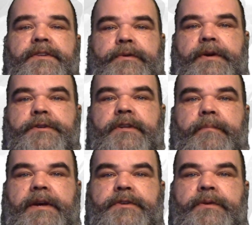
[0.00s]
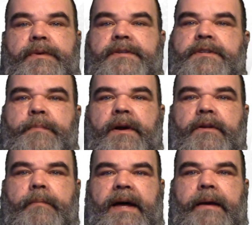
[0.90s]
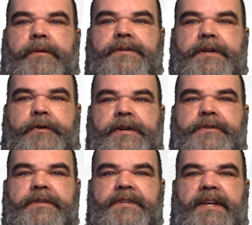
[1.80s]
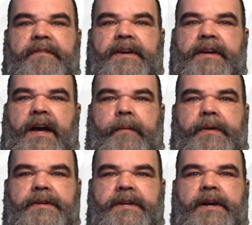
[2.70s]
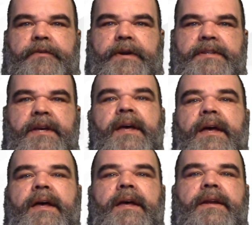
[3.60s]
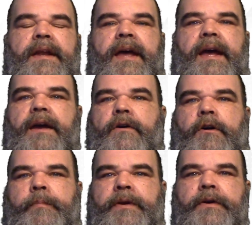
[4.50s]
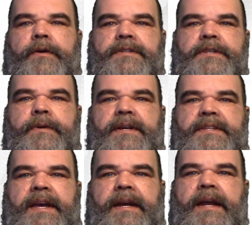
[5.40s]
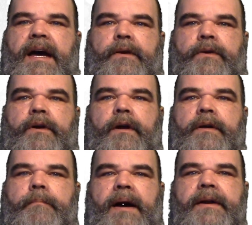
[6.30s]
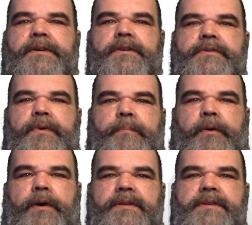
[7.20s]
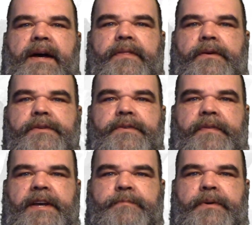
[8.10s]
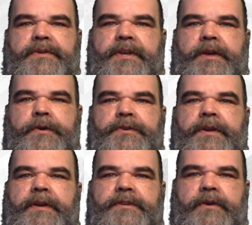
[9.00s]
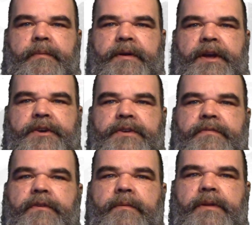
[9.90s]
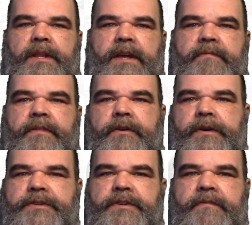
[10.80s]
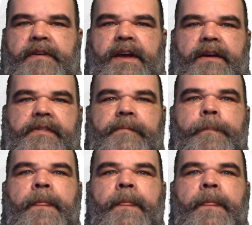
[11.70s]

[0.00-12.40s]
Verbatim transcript: Its original mission was to smuggle Bibles to Christians living in communist countries. Today, OpenDoorsUSA.org monitors and reports on those who face persecution and discrimination for the belief in the Christian faith.